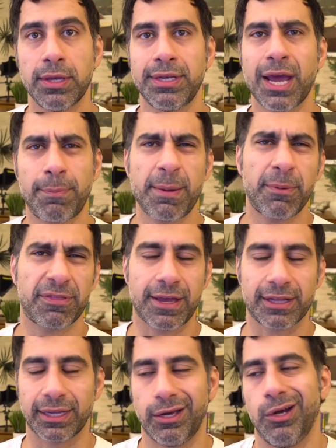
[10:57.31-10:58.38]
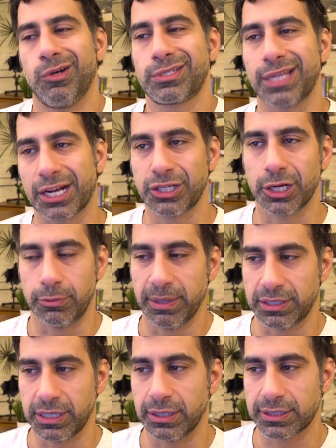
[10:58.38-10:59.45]
Now, people think like, oh, Slack channel, big
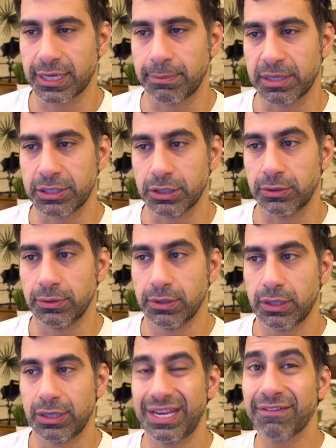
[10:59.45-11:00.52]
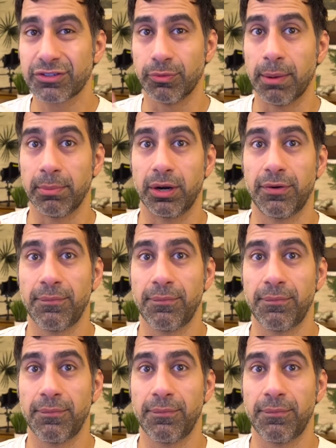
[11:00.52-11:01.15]
deal. It's not a big deal. You have to remember,